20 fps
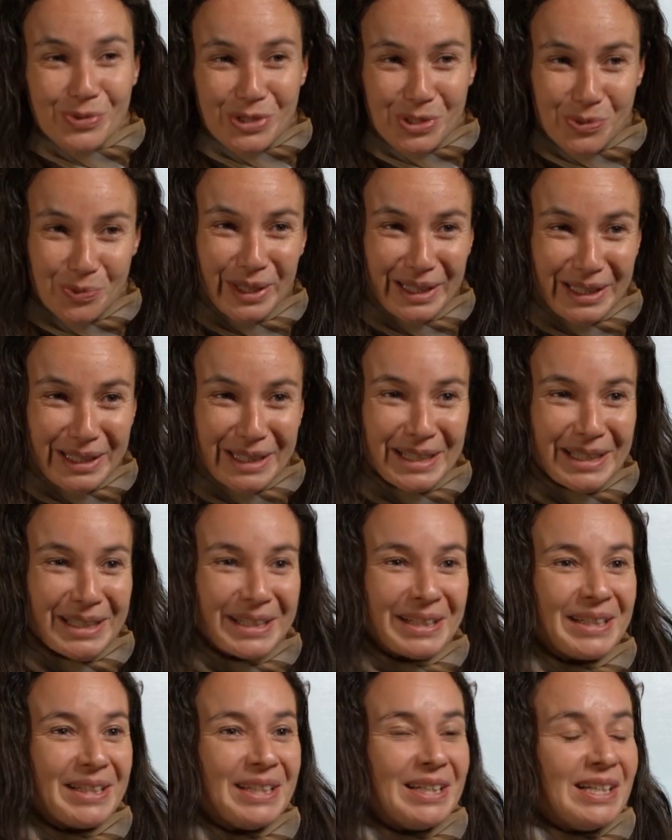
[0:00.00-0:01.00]
we speak,
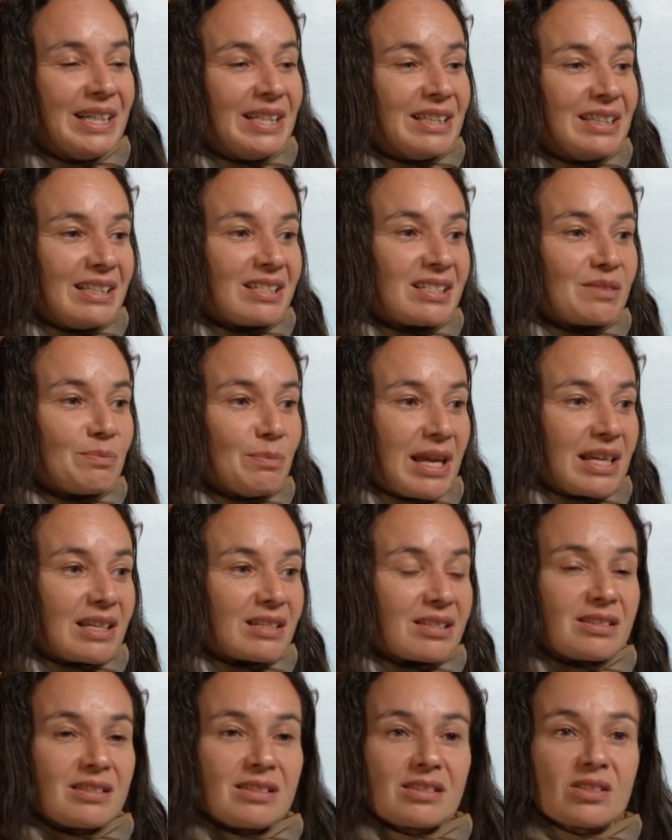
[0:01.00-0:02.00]
this
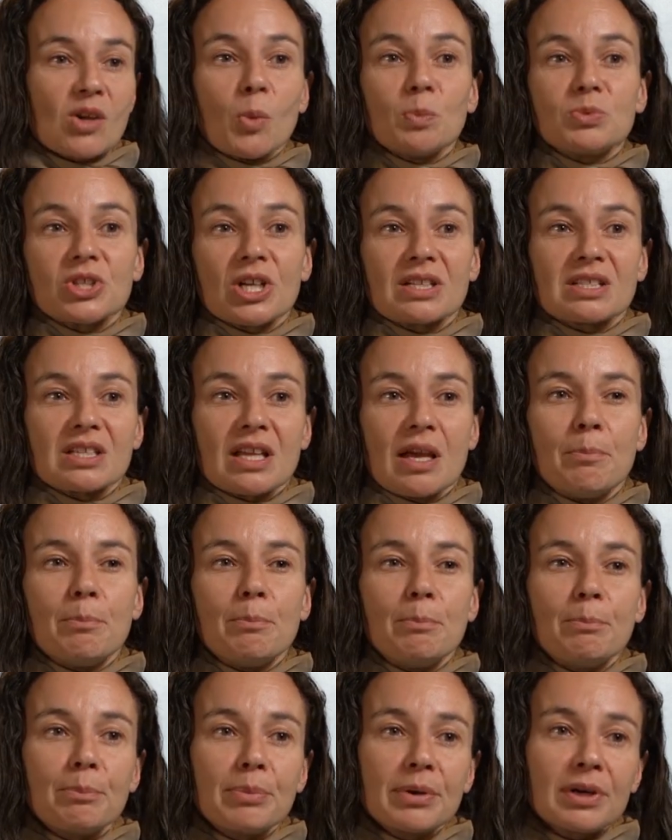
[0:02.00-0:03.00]
makes this object a
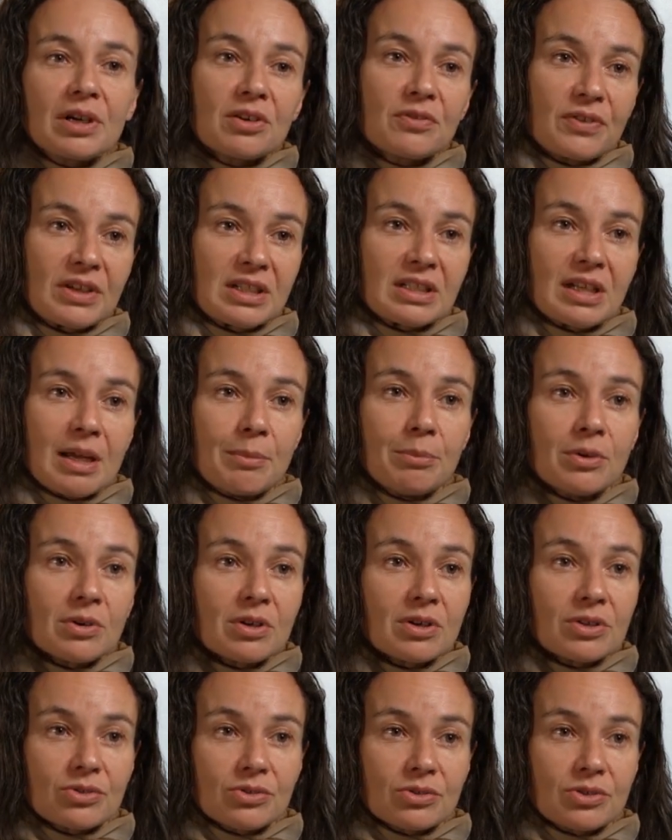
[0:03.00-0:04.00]
perfect
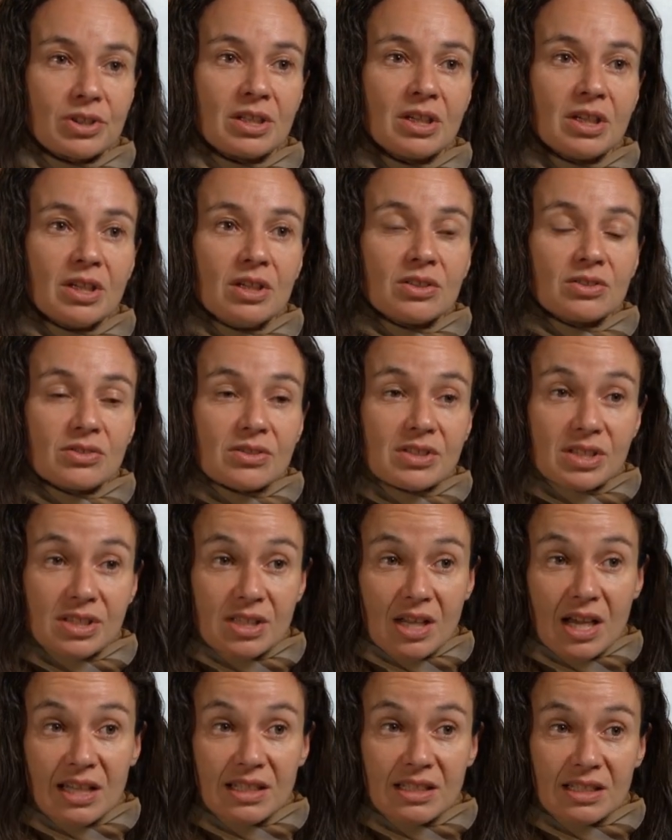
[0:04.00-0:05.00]
laboratory to
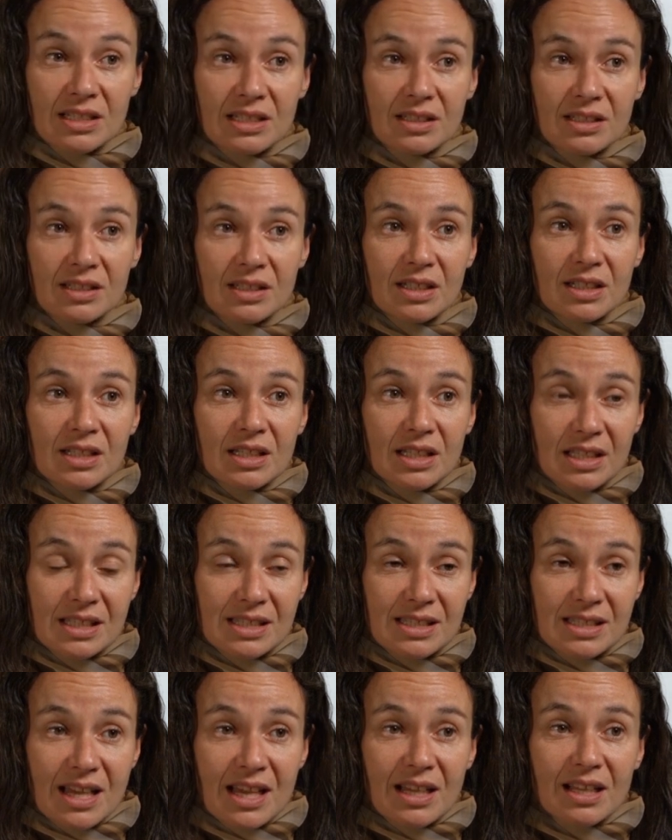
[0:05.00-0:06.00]
study
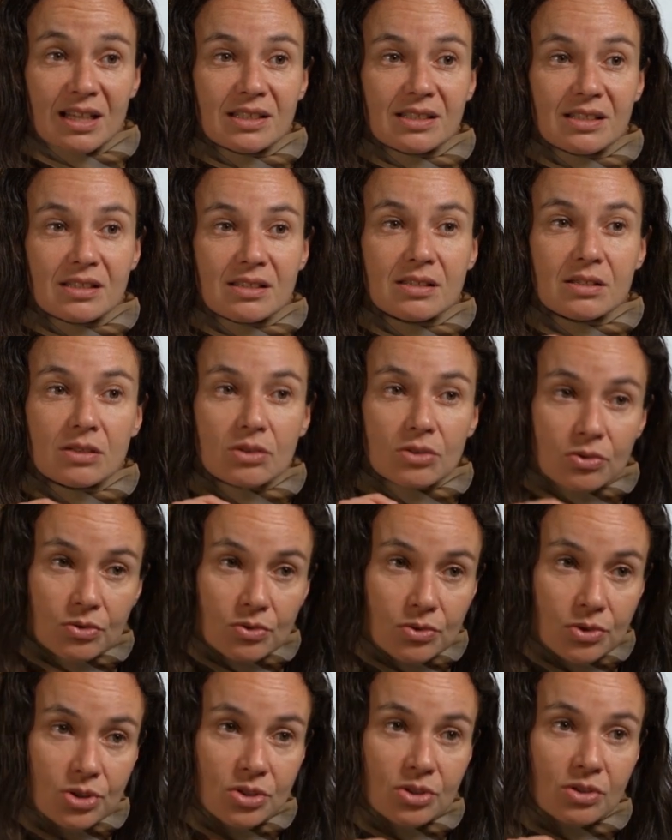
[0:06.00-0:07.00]
exactly this
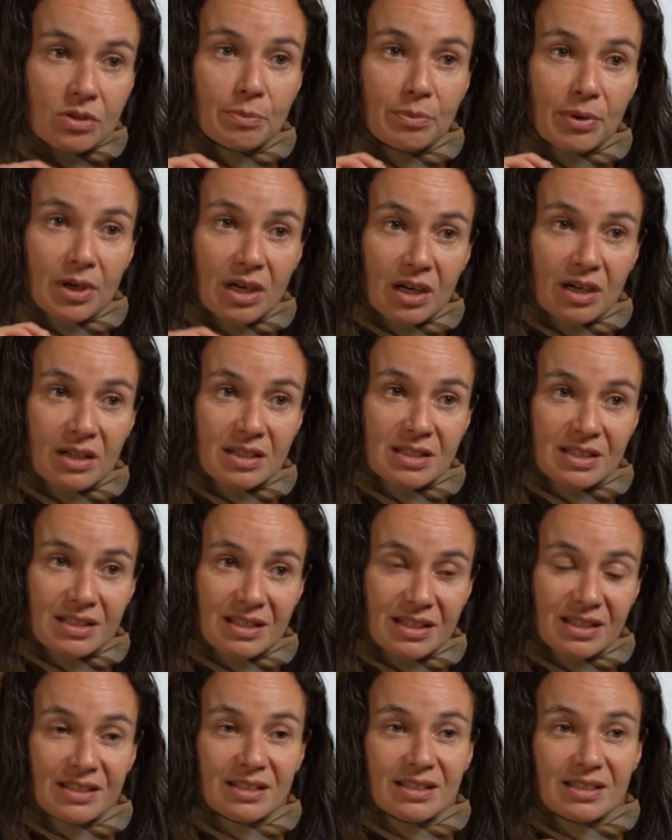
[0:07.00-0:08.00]
crucial part
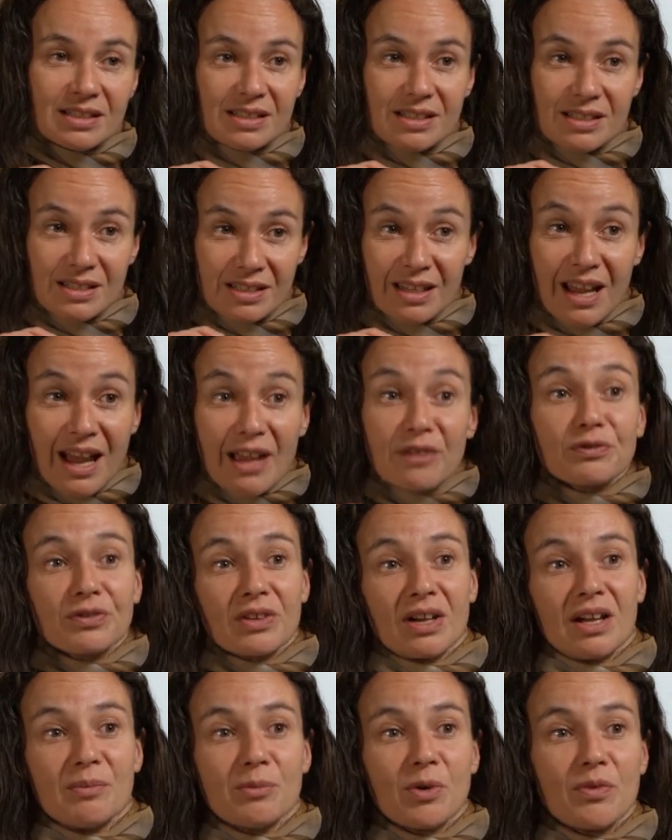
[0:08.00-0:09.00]
in the
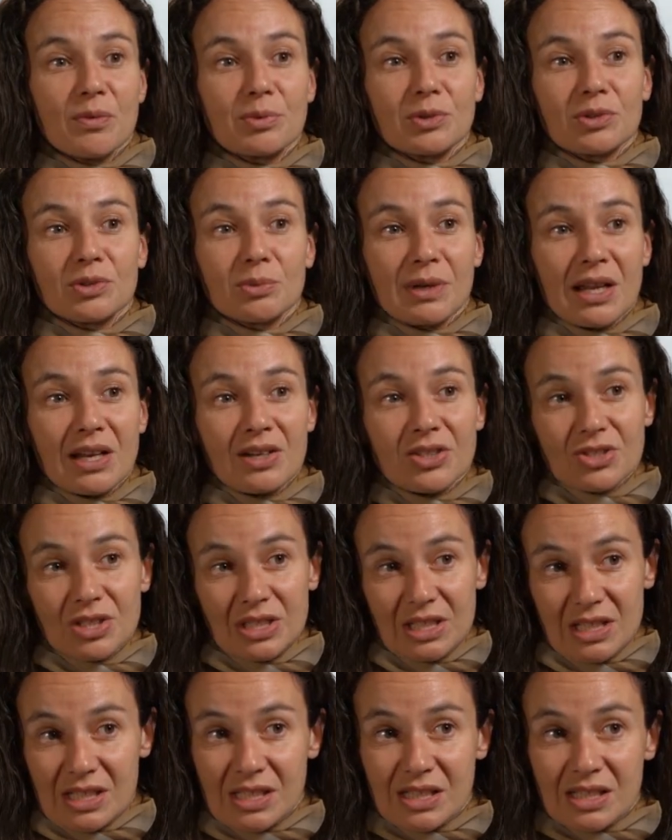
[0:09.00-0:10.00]
lifetime of a
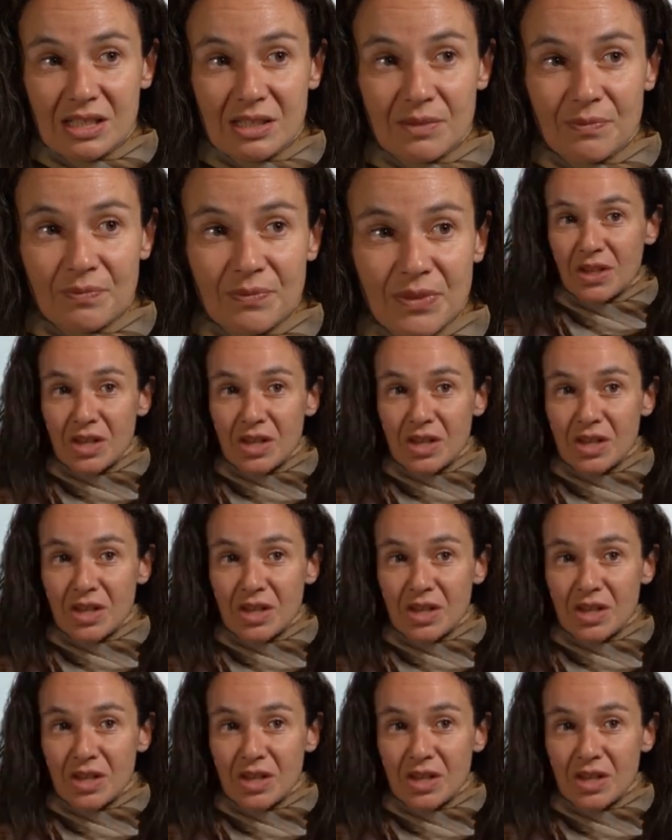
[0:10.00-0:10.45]
protoplanetary disk.